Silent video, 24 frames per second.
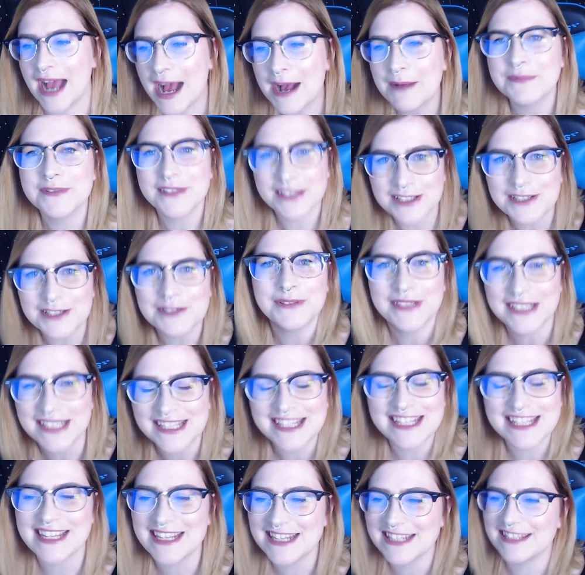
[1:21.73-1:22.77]
absolutely
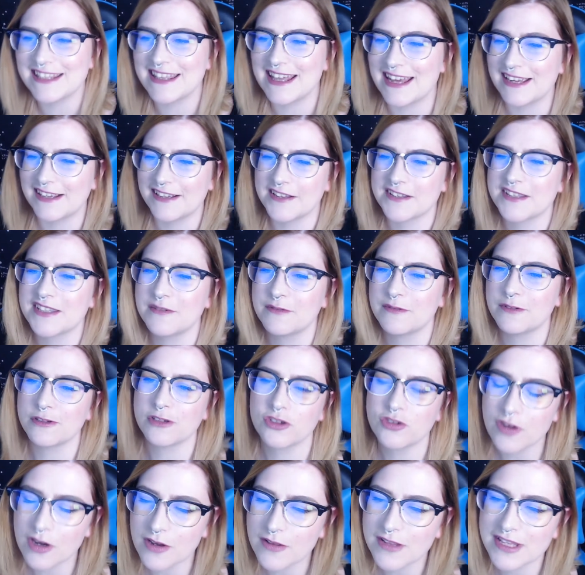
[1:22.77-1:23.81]
need their custom
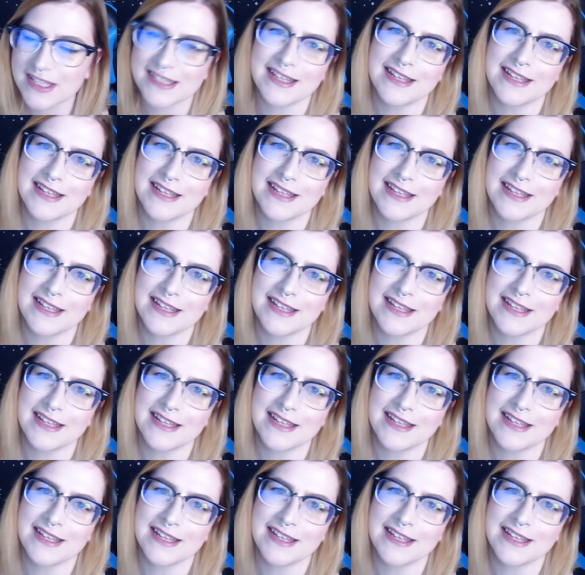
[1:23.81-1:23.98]
controller